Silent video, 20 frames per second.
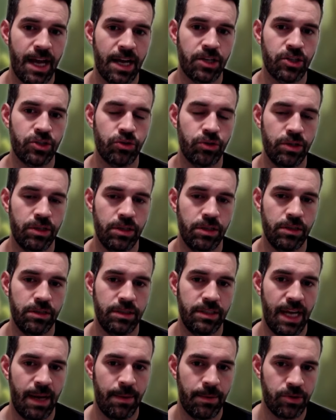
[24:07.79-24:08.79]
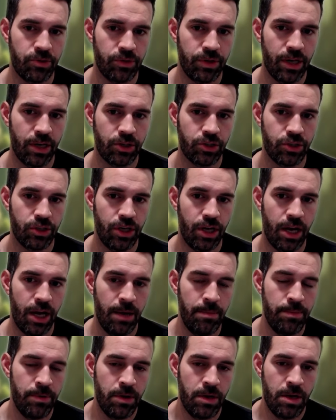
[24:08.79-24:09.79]
extra damage reduction
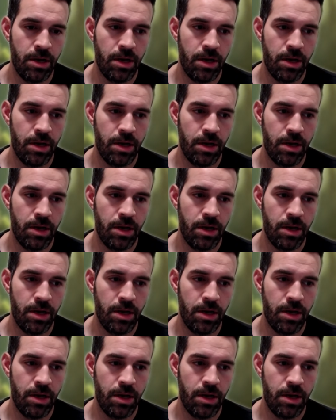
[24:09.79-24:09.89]
up,